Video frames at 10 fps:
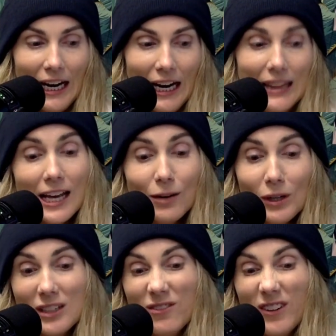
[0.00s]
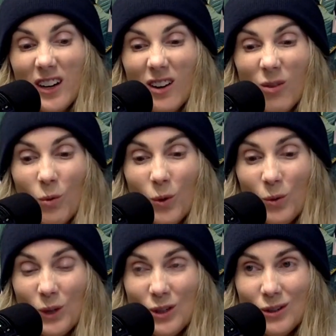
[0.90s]
And then we had to figure out, well, what do
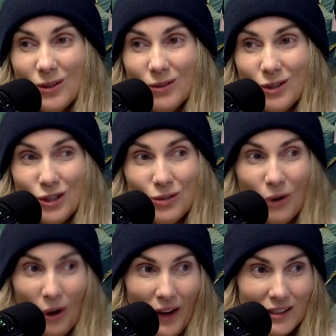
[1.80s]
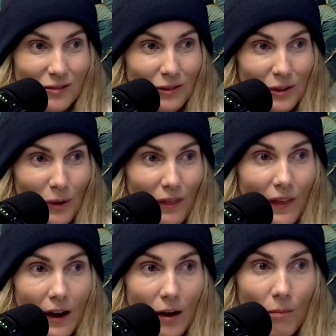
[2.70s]
we do collectively with
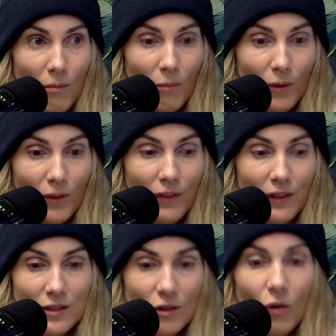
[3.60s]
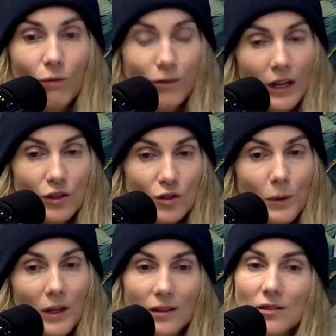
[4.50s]
them with this overage,
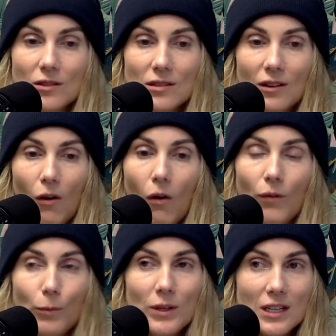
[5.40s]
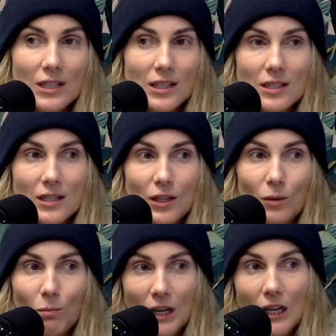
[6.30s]
because all the businesses
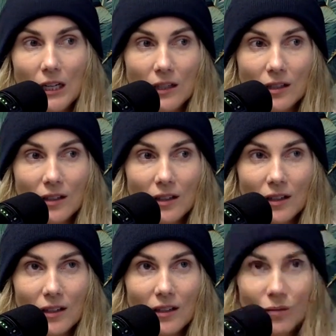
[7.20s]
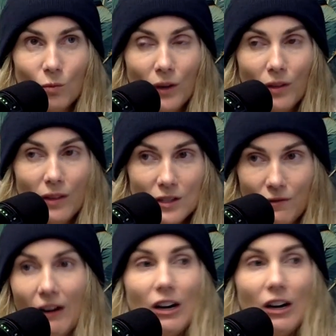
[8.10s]
committed with this
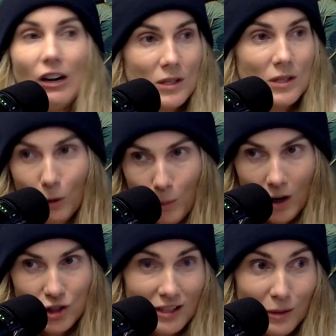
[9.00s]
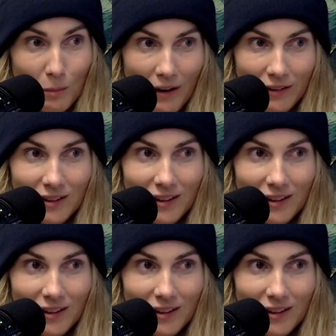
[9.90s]
very specific project in mind.